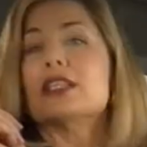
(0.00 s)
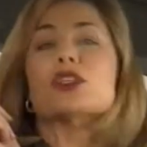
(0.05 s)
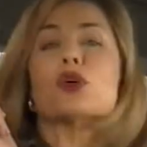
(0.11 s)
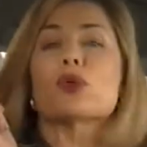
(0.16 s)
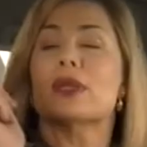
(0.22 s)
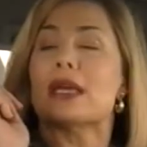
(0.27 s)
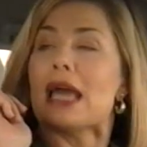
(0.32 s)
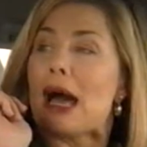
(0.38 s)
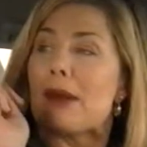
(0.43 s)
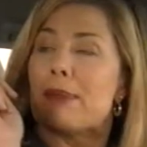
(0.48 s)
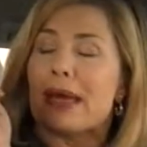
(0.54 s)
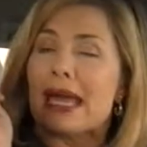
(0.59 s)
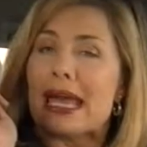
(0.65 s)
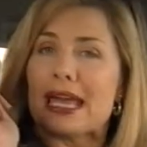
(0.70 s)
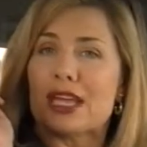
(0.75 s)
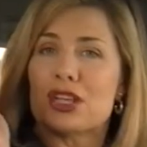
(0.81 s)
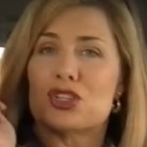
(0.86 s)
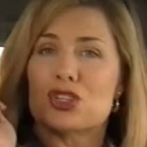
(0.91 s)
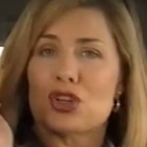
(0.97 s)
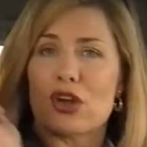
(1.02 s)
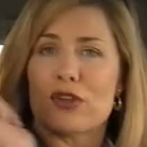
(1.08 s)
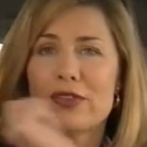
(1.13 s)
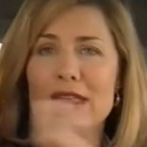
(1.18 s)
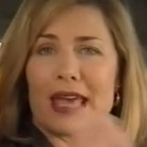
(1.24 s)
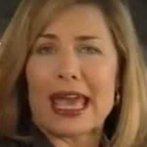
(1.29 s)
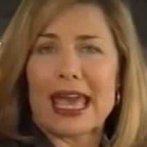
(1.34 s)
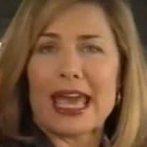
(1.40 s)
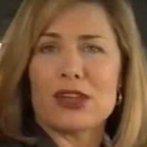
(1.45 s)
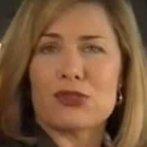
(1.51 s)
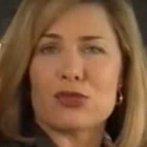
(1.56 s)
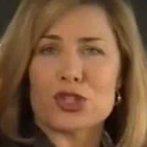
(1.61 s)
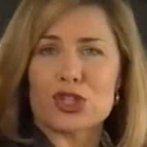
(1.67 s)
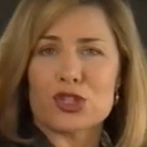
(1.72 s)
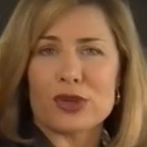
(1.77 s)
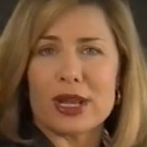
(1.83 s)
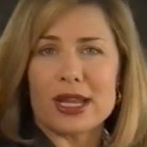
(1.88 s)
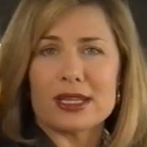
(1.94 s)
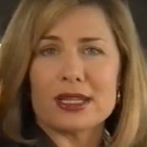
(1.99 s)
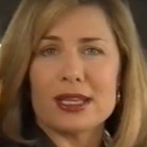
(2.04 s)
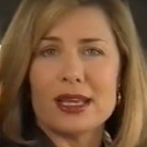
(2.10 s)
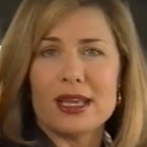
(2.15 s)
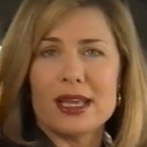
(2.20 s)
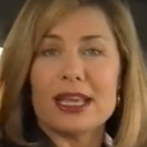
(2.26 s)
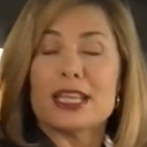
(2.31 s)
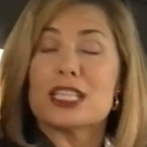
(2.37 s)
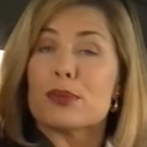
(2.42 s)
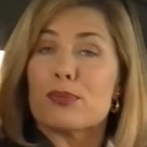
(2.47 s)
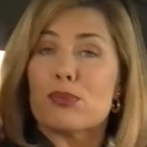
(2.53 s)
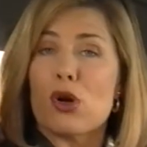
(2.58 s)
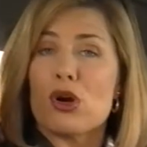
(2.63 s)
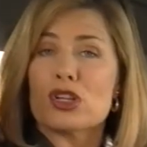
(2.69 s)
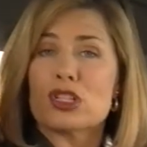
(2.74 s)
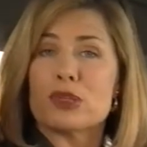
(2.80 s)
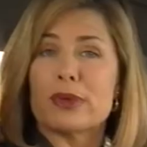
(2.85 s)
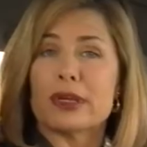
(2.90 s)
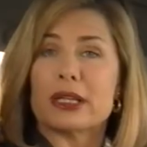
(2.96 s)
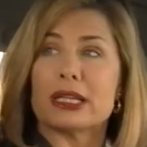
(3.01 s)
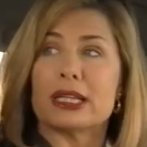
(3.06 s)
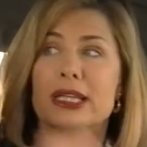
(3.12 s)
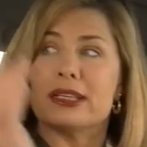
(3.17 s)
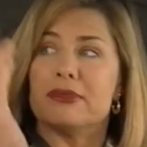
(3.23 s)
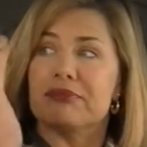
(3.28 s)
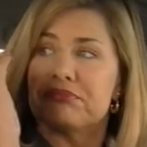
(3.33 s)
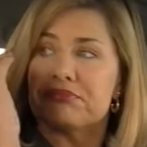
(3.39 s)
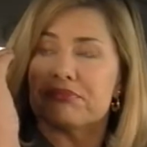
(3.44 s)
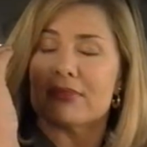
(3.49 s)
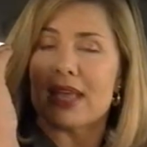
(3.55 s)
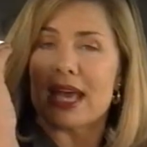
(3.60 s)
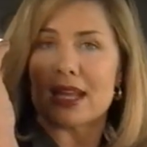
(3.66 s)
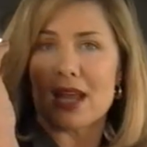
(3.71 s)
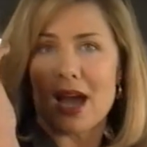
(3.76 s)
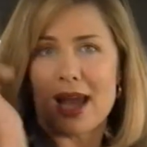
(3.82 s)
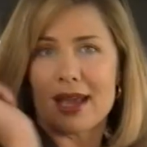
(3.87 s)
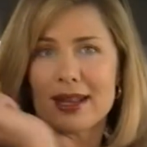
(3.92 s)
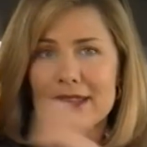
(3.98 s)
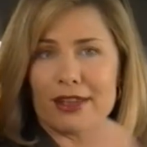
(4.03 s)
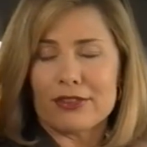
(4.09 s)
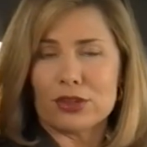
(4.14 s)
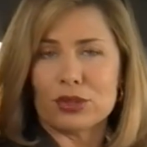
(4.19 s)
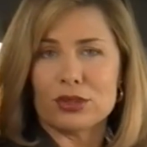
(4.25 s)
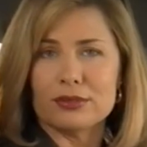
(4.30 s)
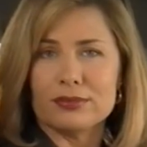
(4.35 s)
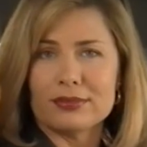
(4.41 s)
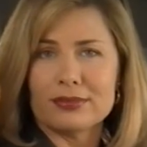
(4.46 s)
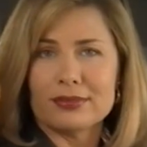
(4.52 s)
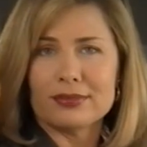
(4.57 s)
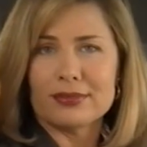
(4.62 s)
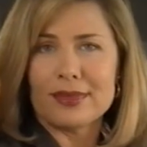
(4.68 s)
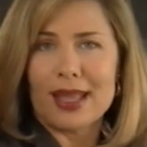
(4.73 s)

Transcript: until the upper edge of the head restraint is approximately at eye level.